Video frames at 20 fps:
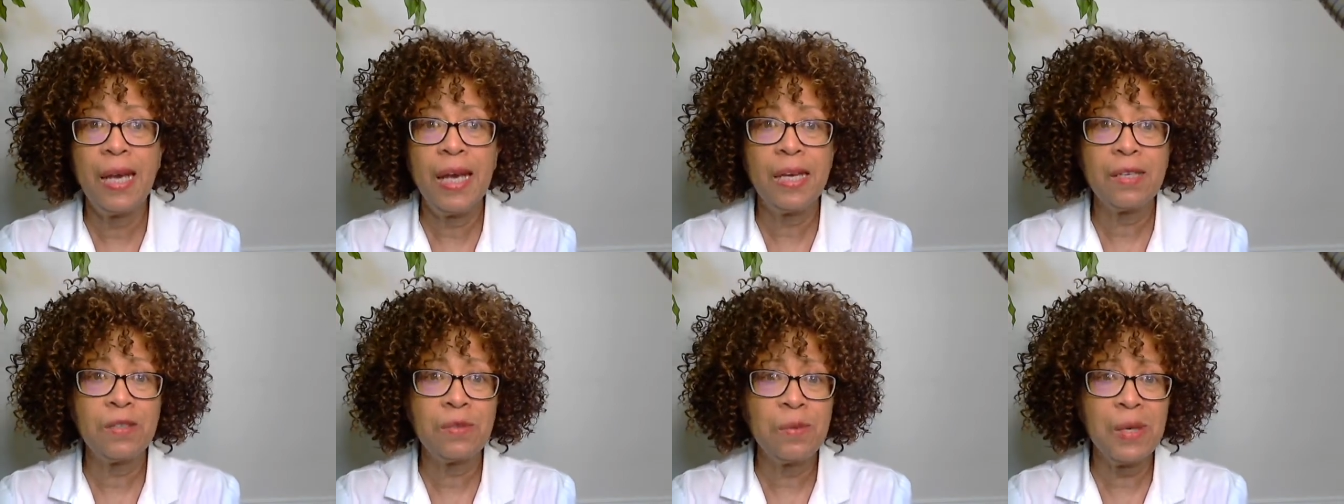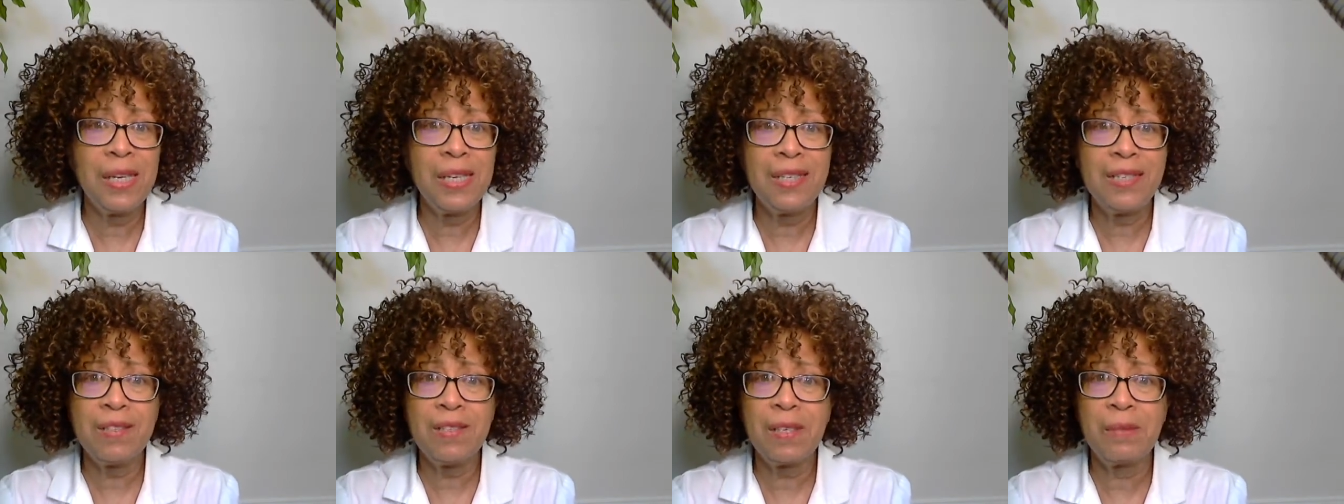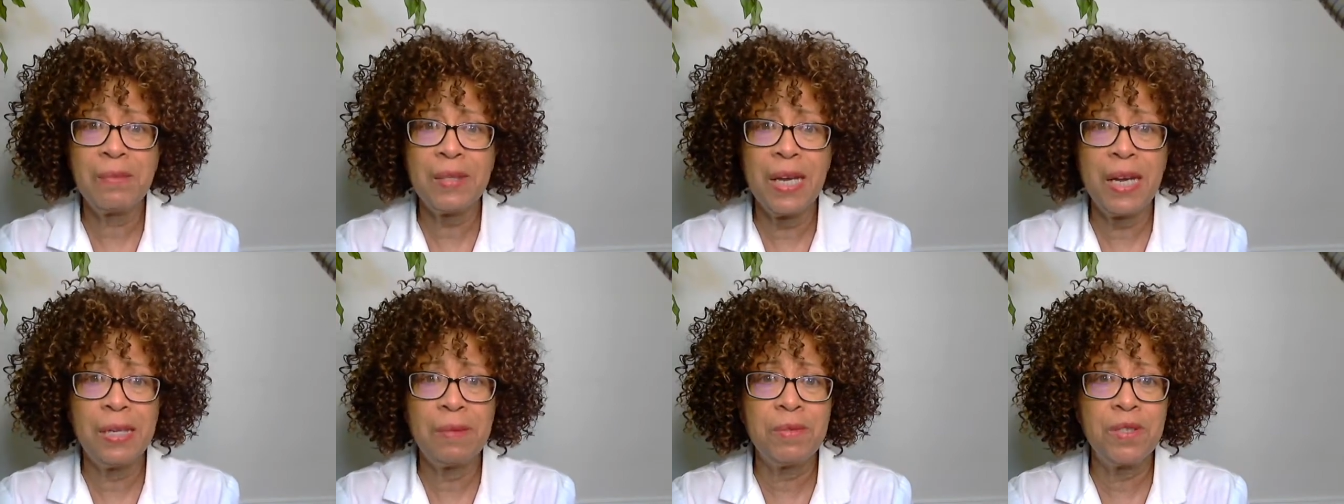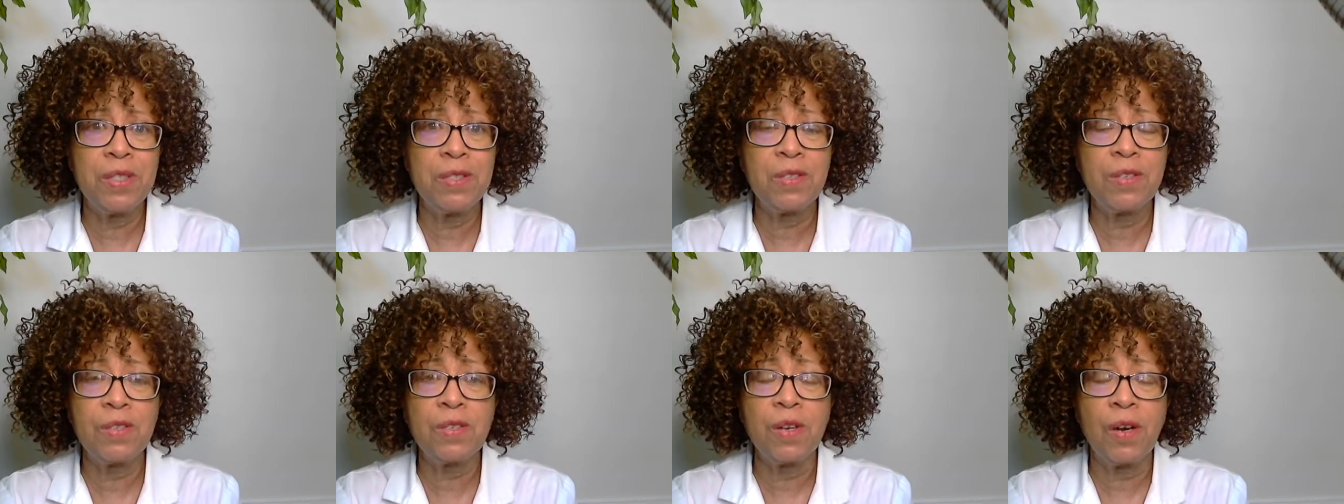as well as sometimes
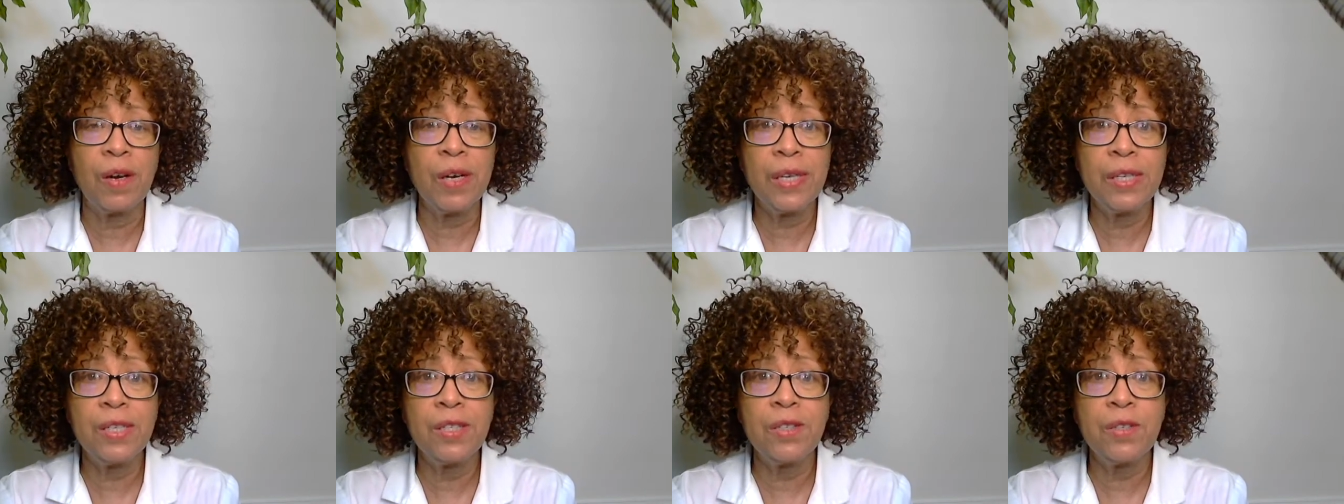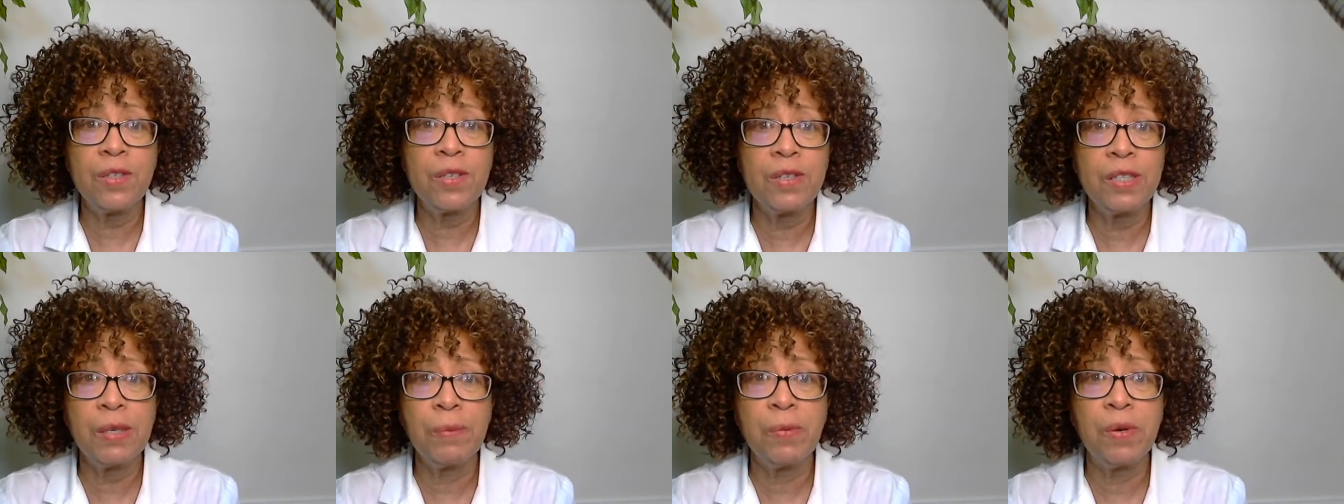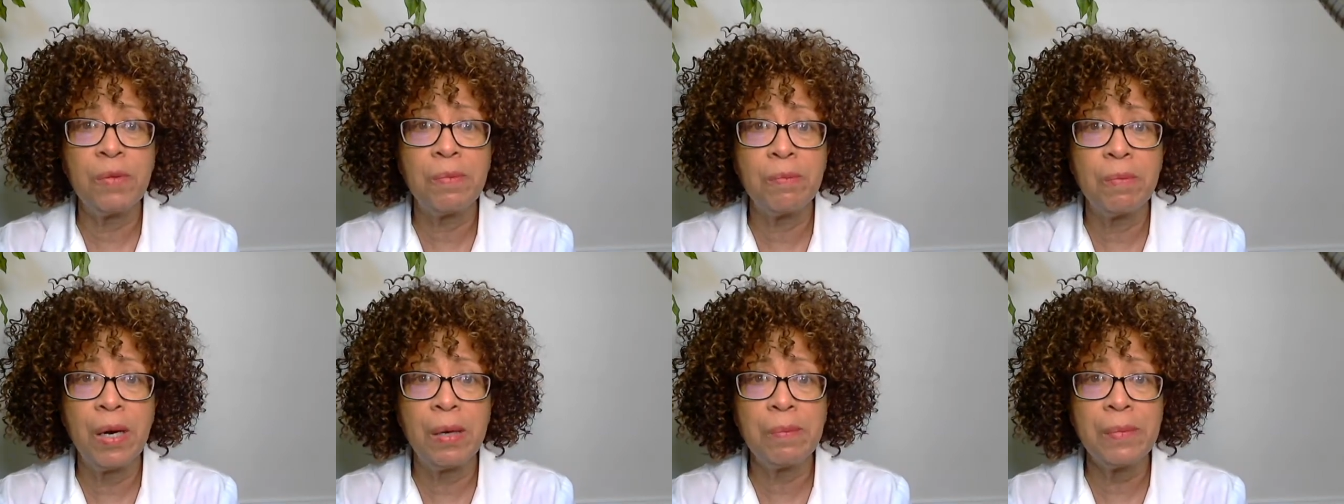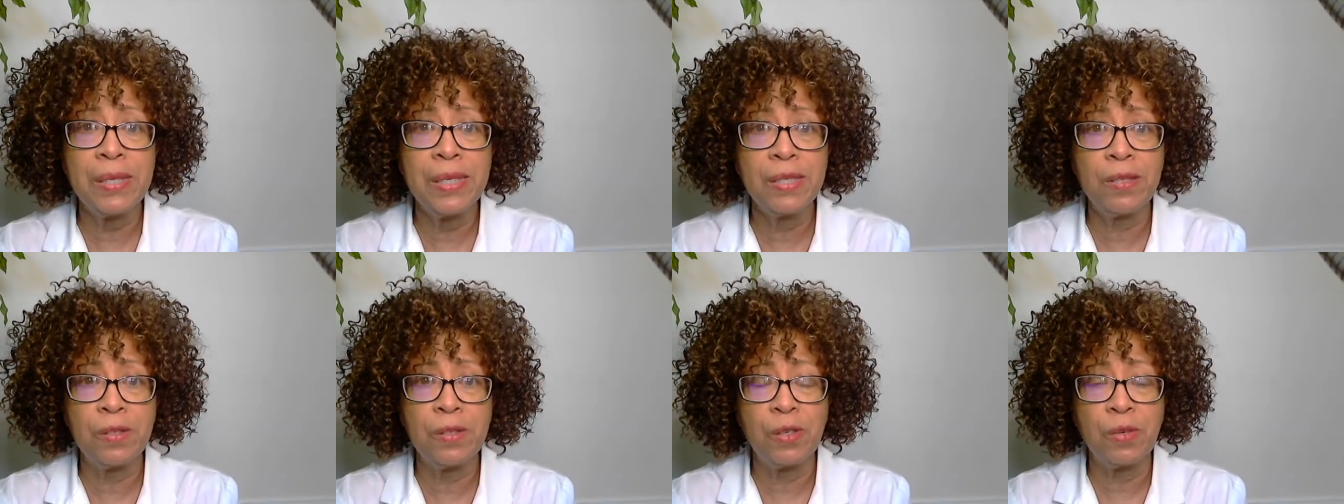just talking in your sleep or
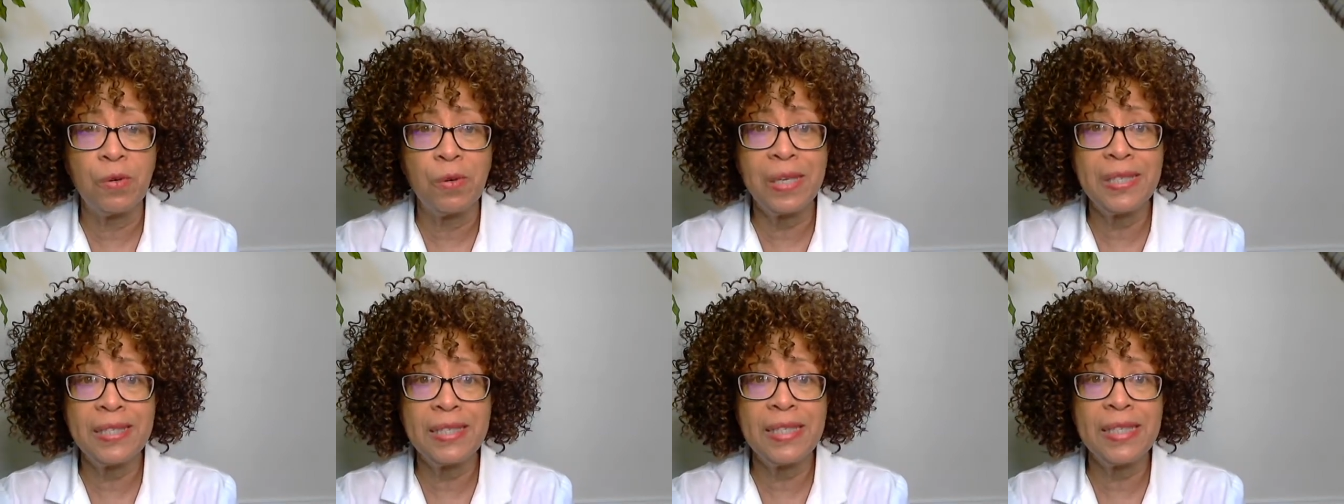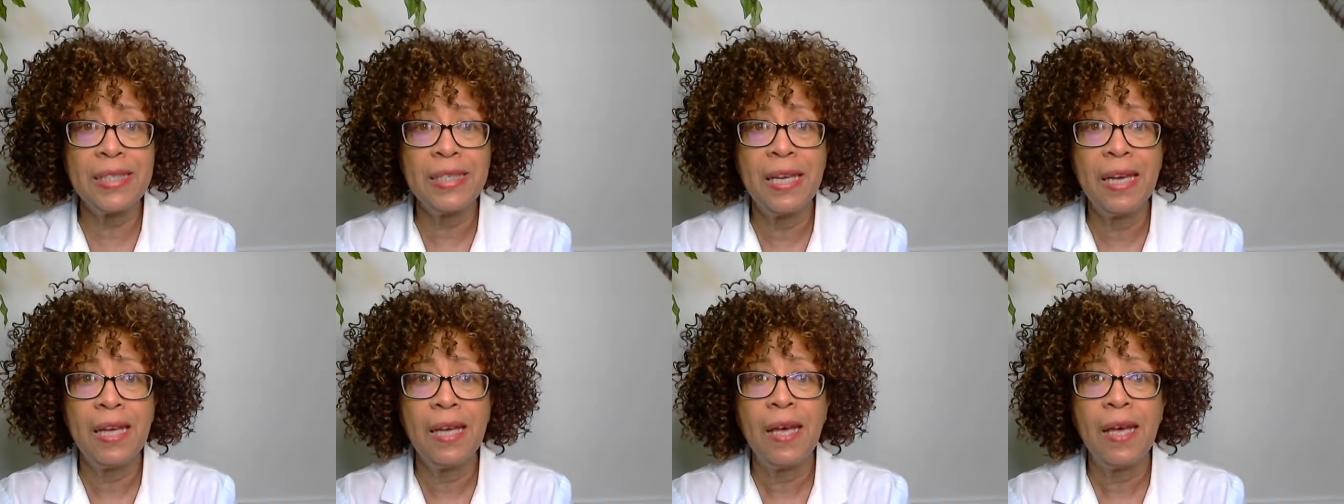mumbling or grunting?